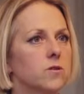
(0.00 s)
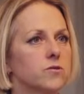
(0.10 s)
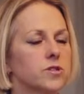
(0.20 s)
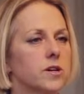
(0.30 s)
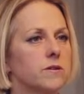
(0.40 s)

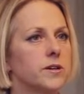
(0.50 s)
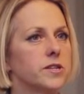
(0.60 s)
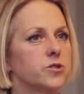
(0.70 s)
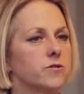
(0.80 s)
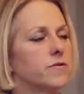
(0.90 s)
Also,
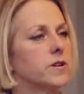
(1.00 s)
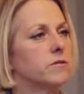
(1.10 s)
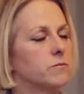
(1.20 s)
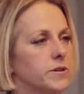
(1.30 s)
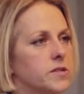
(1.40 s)
it's good for
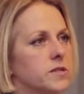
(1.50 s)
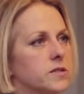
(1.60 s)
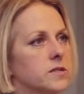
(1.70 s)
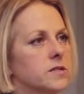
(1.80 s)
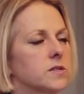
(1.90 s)
local
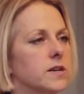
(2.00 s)
business.